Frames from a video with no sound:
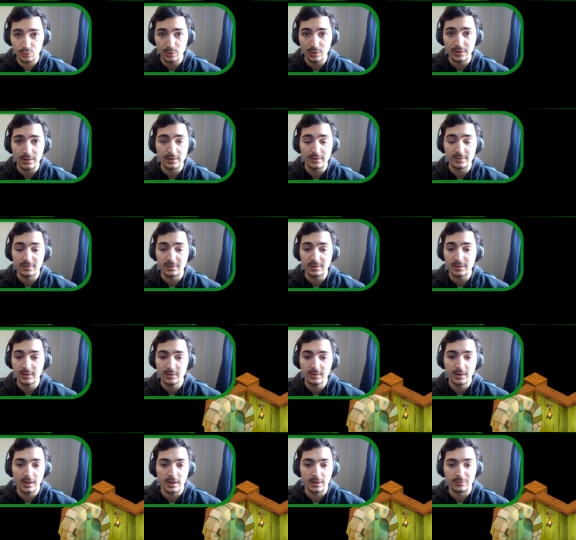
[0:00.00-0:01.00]
know what you guys think.
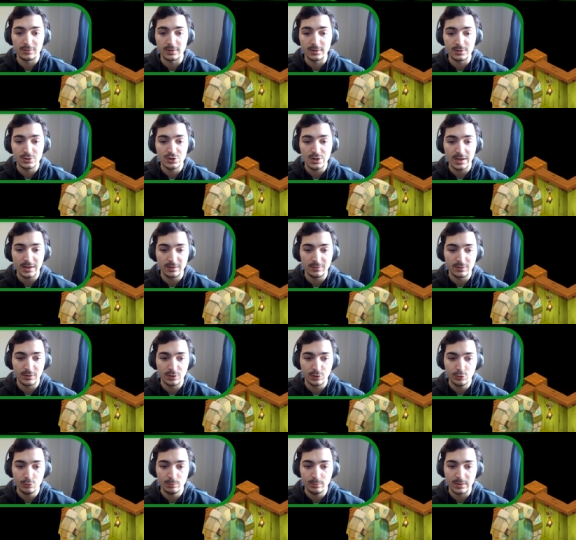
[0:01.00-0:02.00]
Kind of a chatty
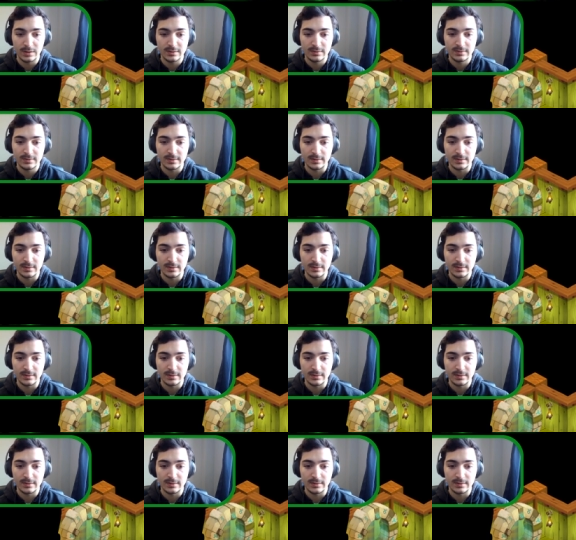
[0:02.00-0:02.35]
video, but